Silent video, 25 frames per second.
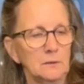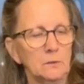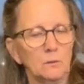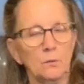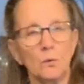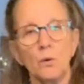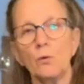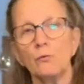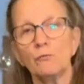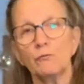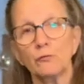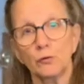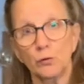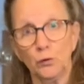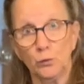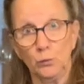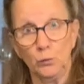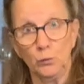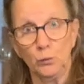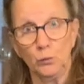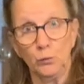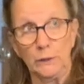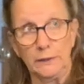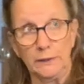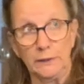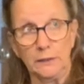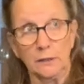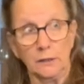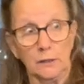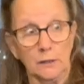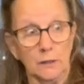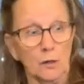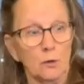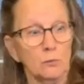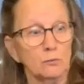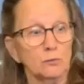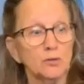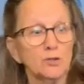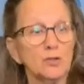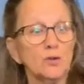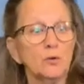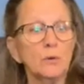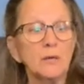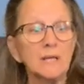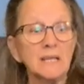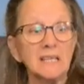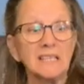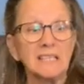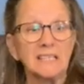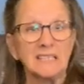over a week ago. So
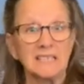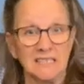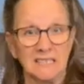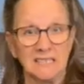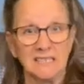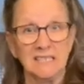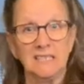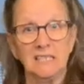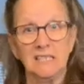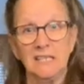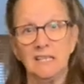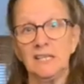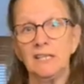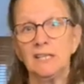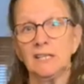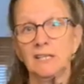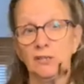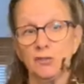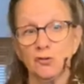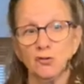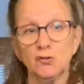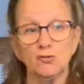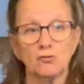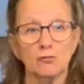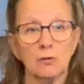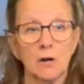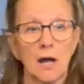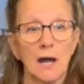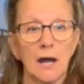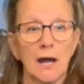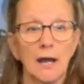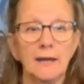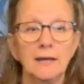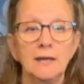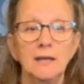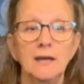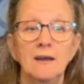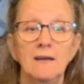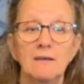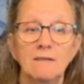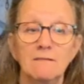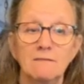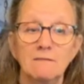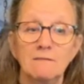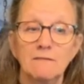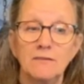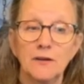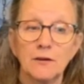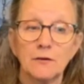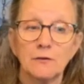it is dry,
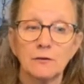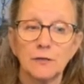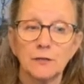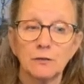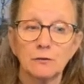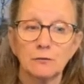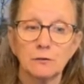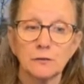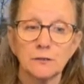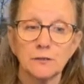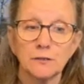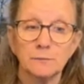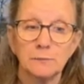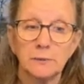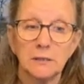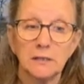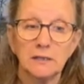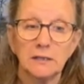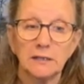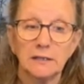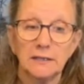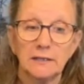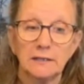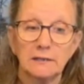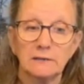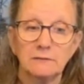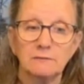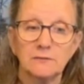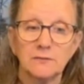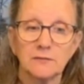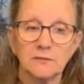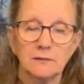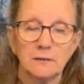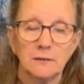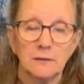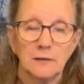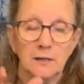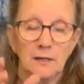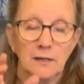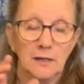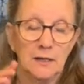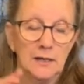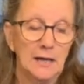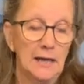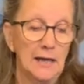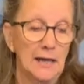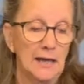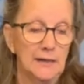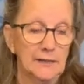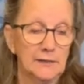very crispy leaves,
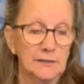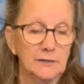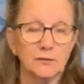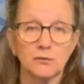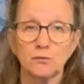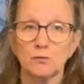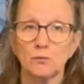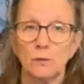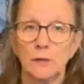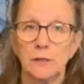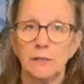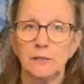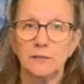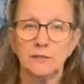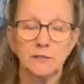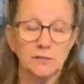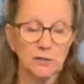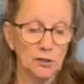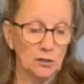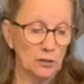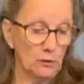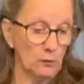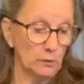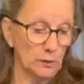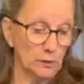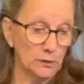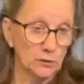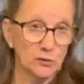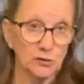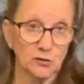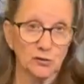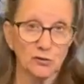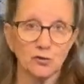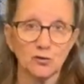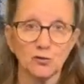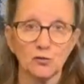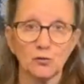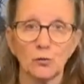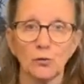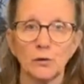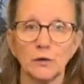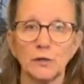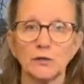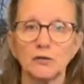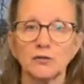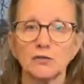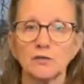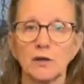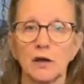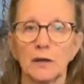and it's ready to go into
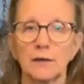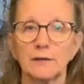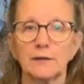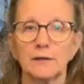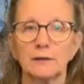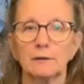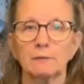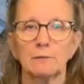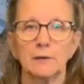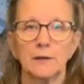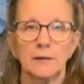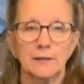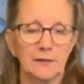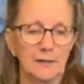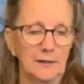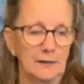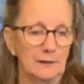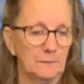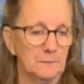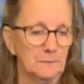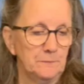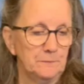storage, I think, right now.